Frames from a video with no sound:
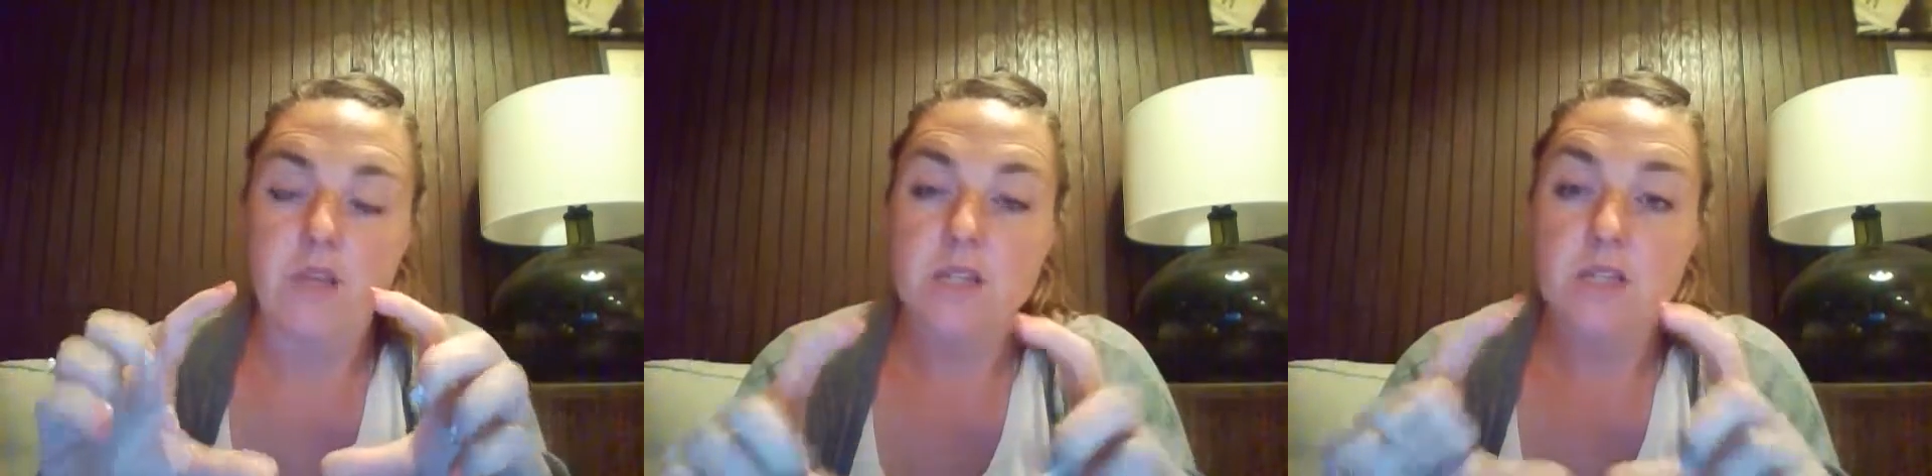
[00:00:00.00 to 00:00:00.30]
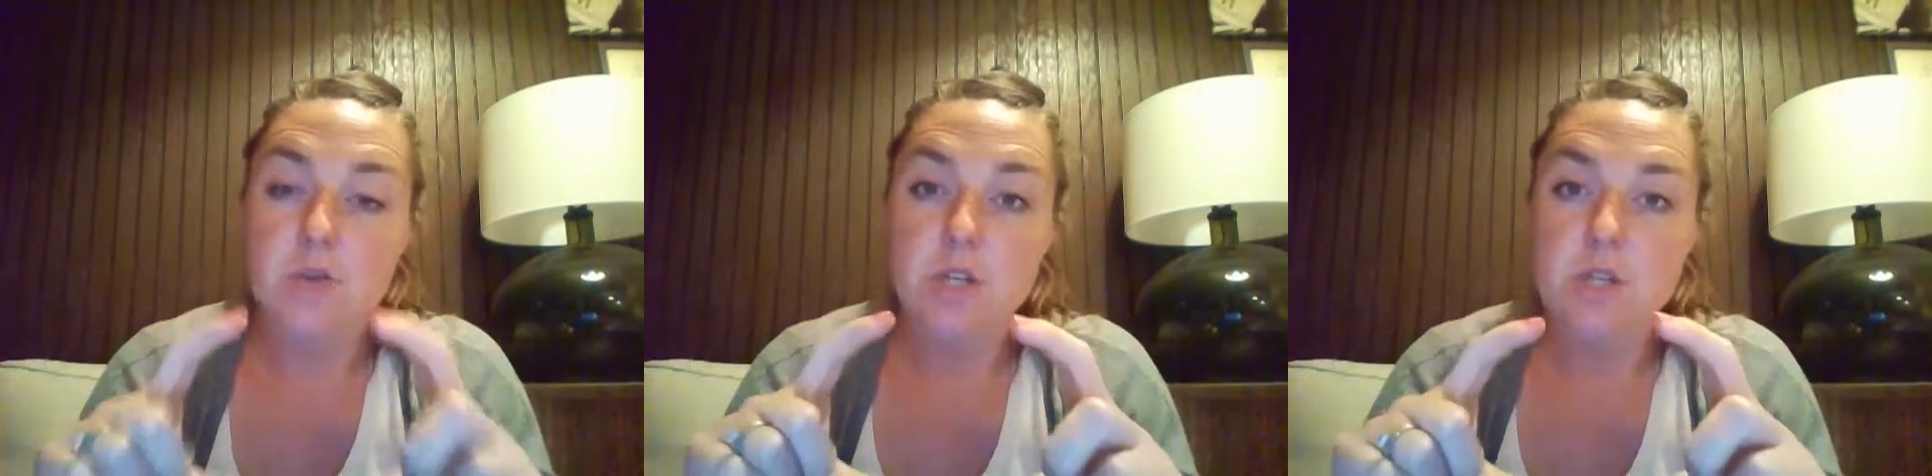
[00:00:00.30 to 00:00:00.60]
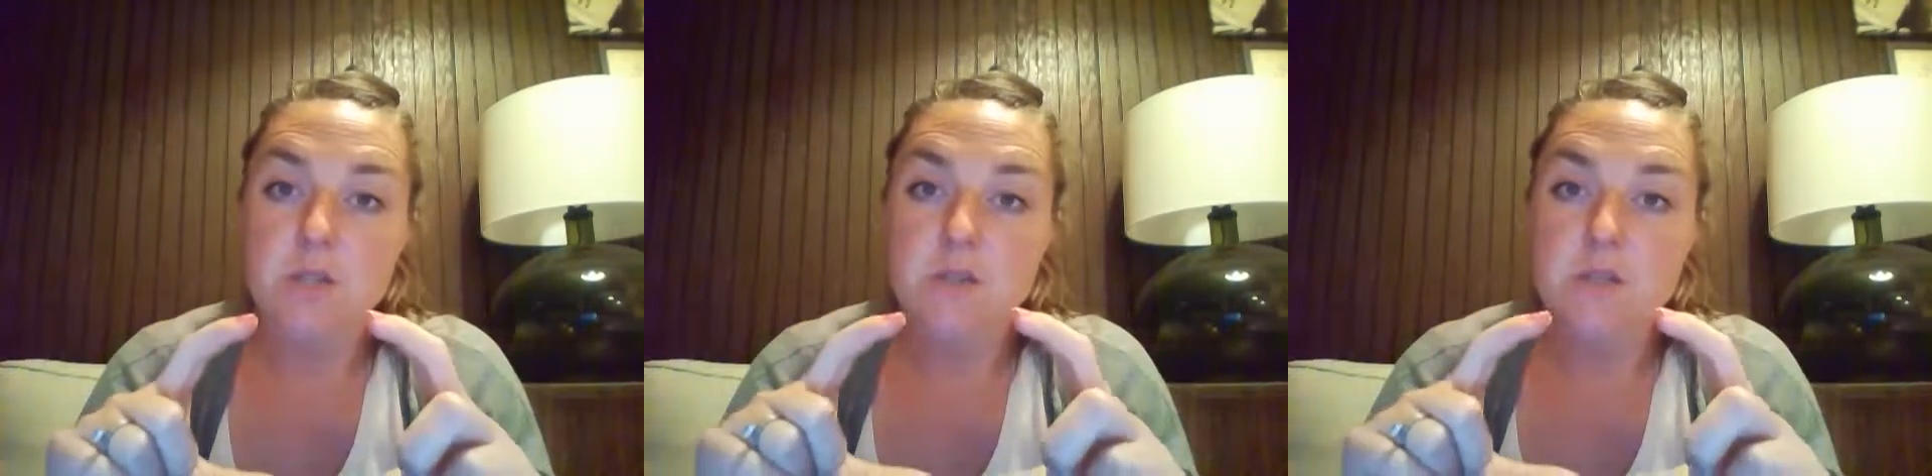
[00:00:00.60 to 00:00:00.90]

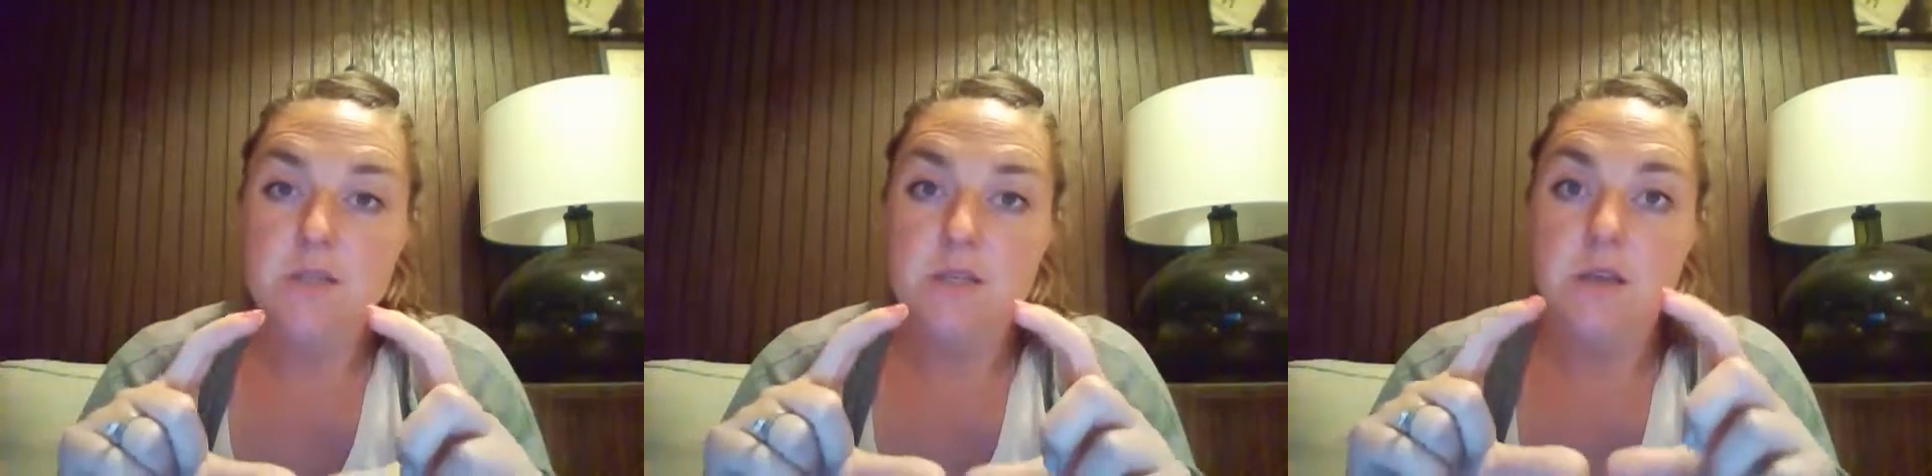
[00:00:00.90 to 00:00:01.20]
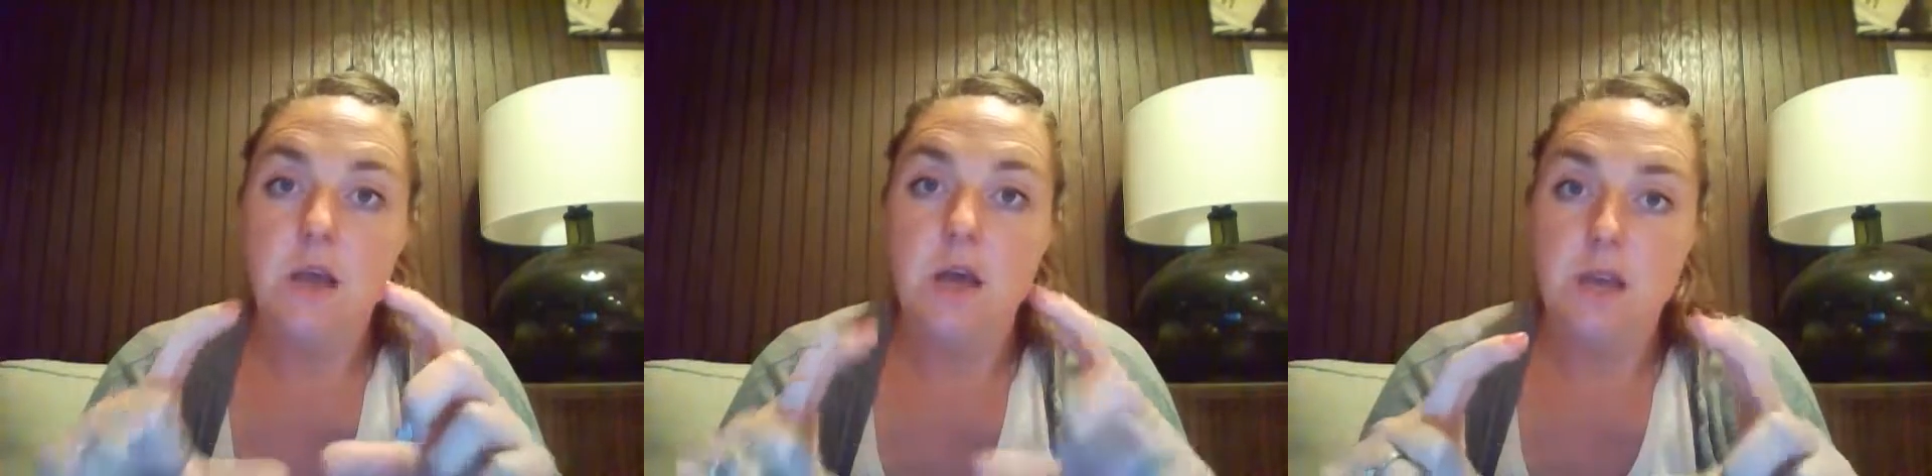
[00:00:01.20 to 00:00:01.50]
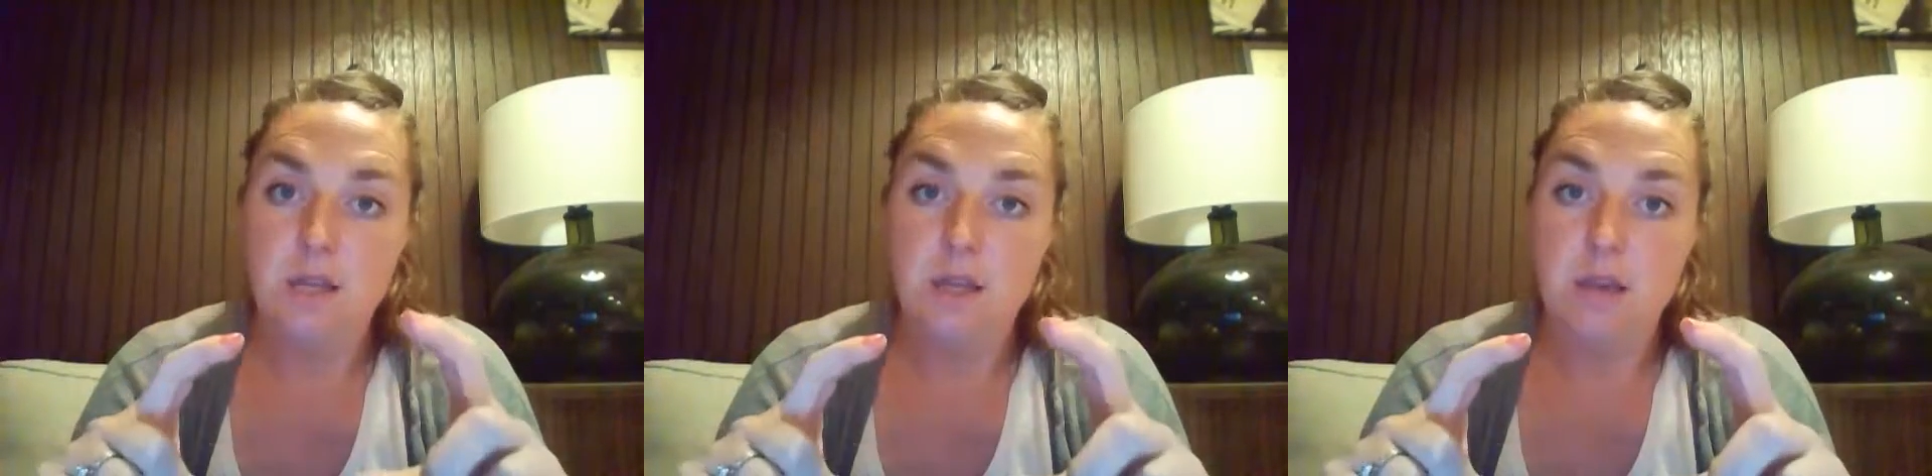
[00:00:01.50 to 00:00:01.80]
instructions
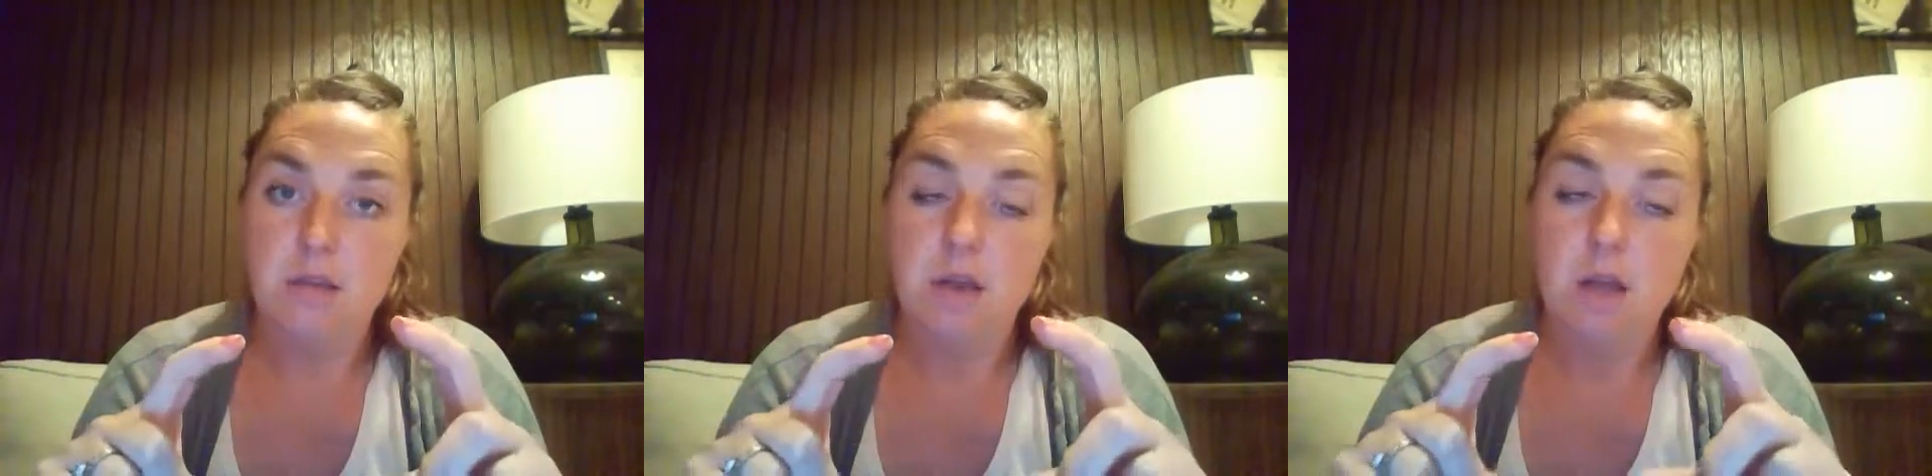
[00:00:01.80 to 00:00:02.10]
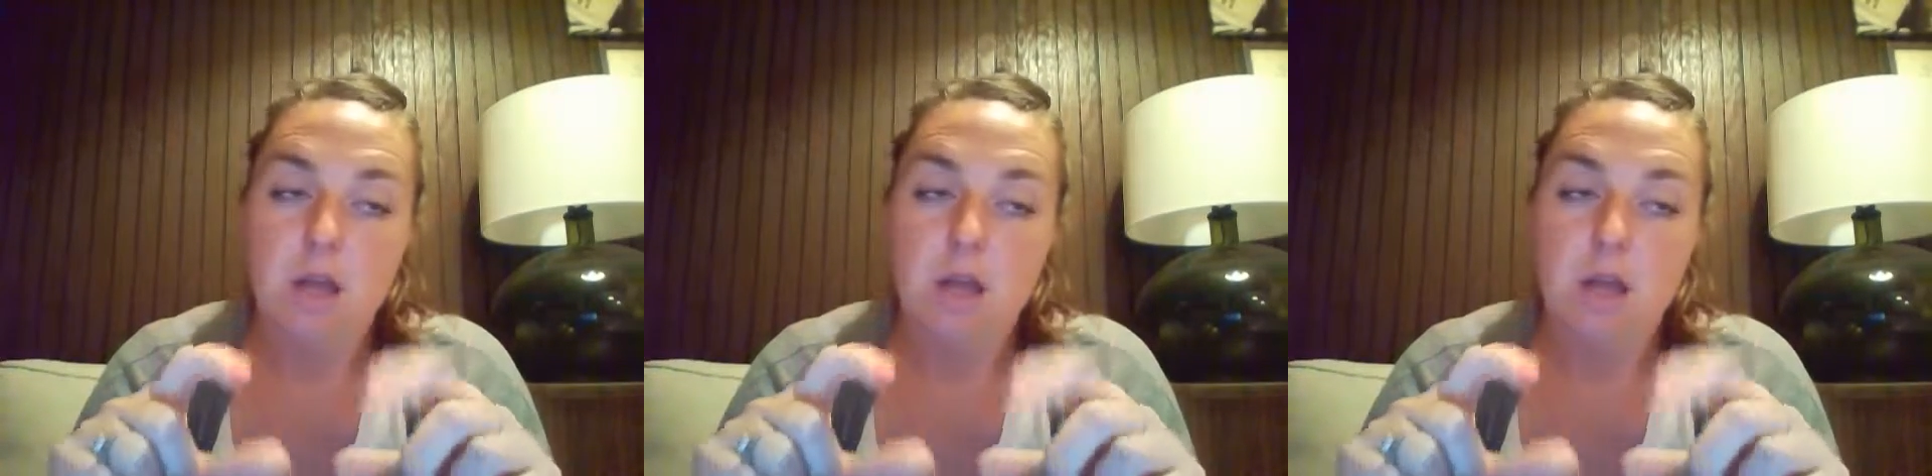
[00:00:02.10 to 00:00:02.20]
in there.